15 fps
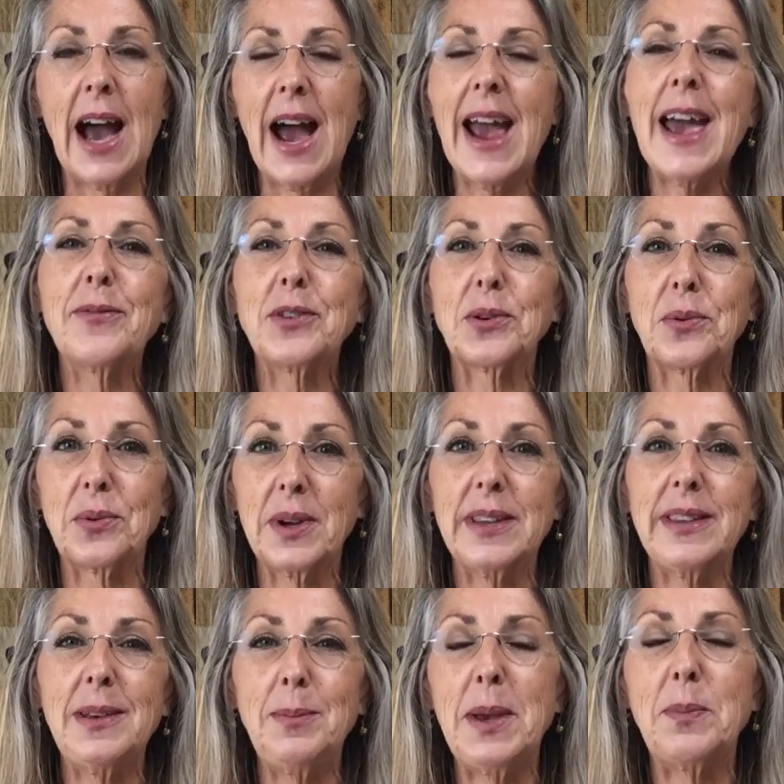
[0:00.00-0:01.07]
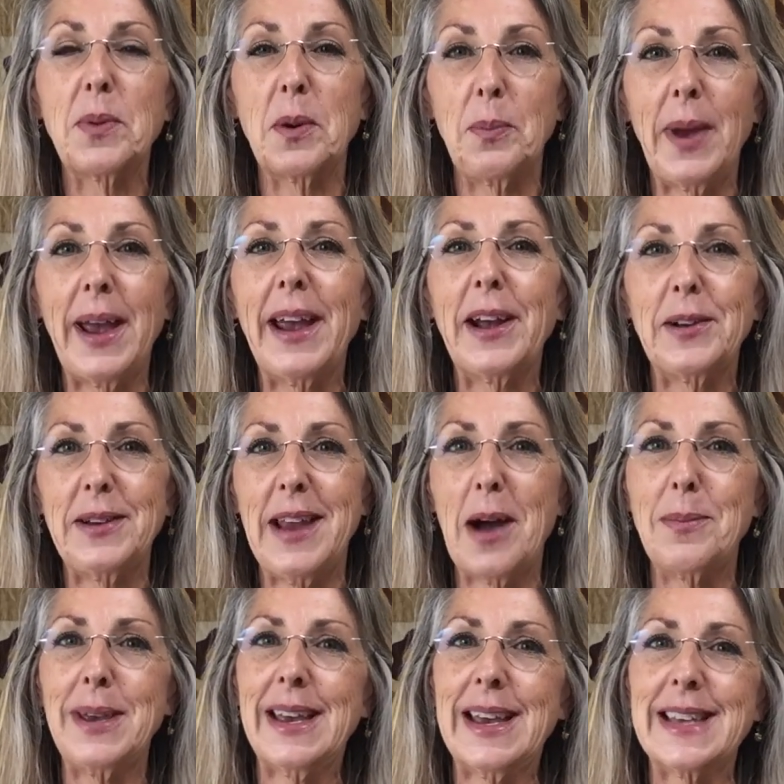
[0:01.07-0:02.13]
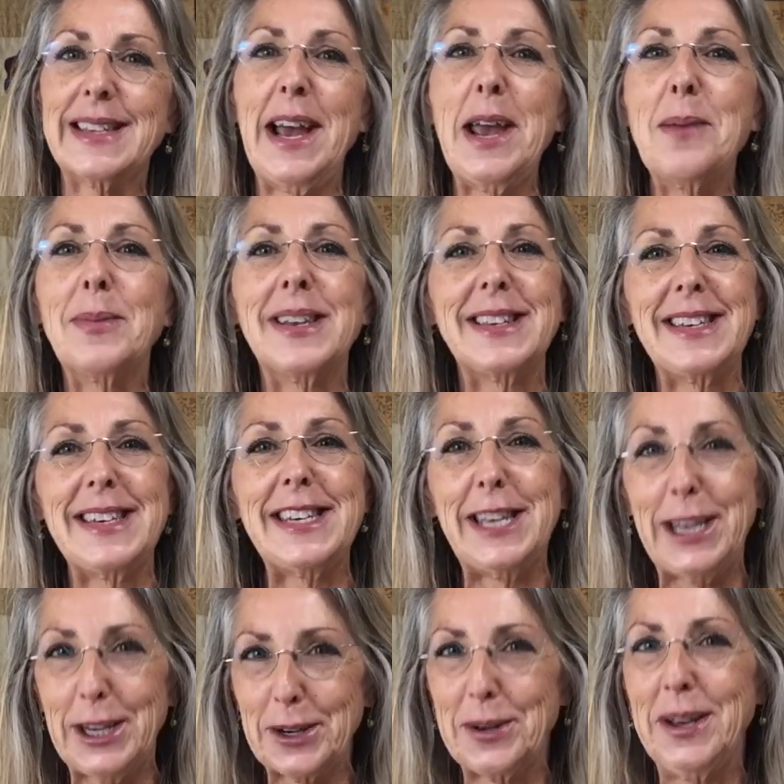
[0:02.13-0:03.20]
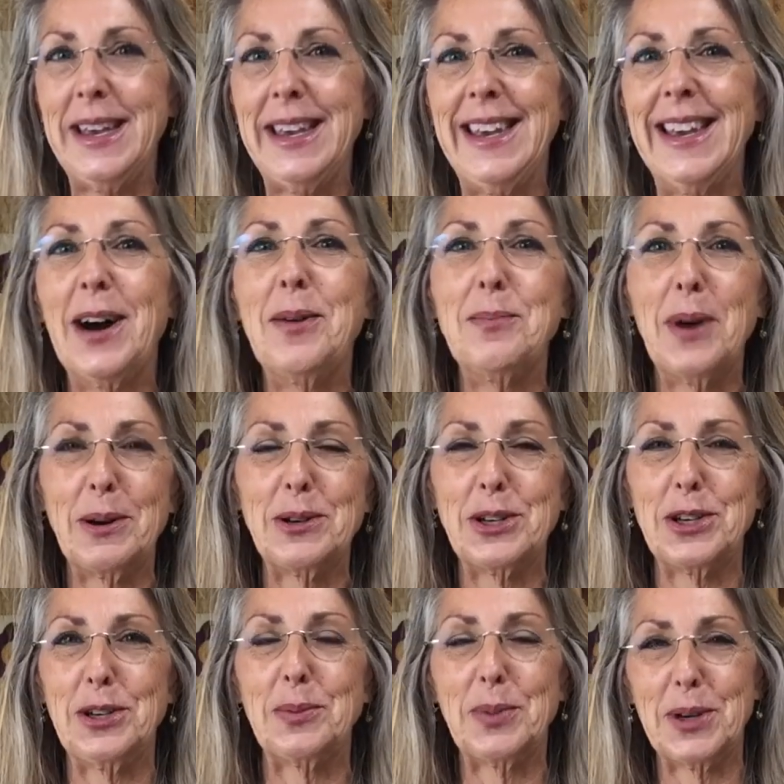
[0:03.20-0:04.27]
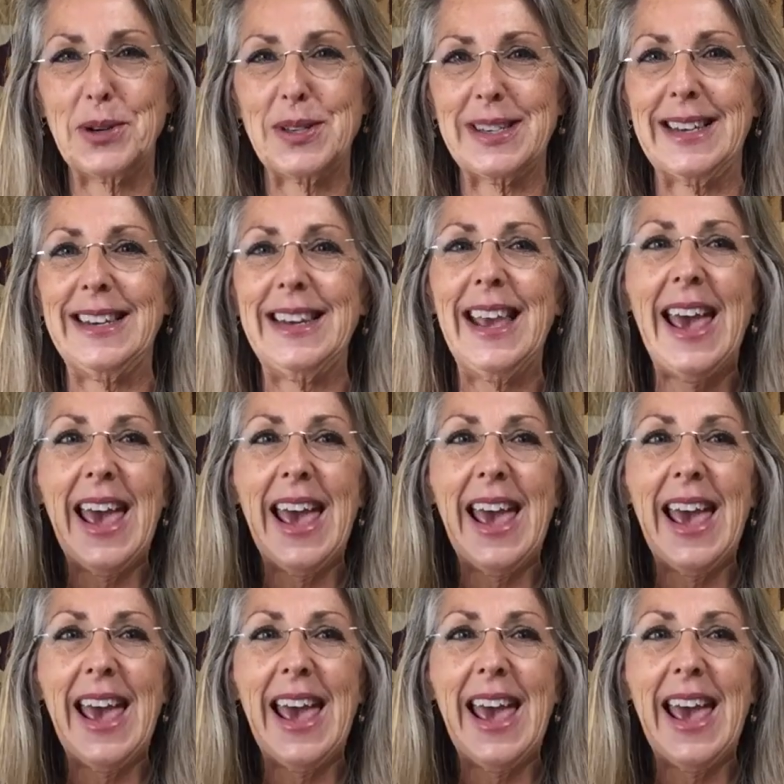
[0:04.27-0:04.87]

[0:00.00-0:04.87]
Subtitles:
I have to really be prepared now because I am a teary, emotional person.